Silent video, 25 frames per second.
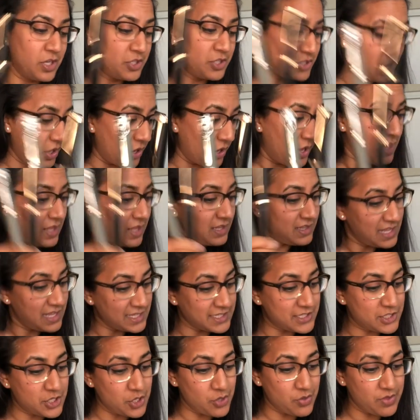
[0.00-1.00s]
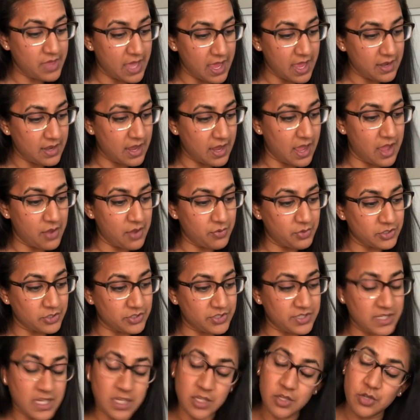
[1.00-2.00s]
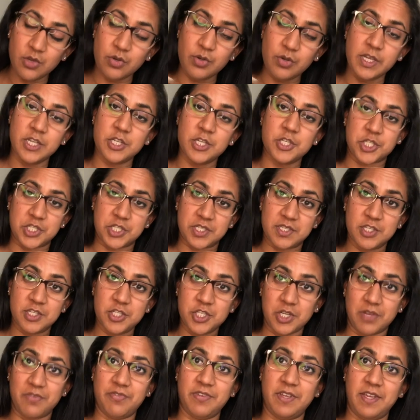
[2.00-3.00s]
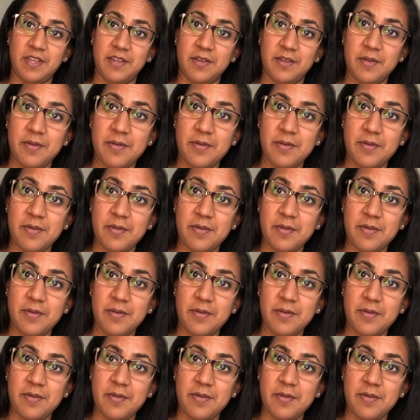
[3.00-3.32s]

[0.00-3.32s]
So let's do that. I will see you in just a jiffy.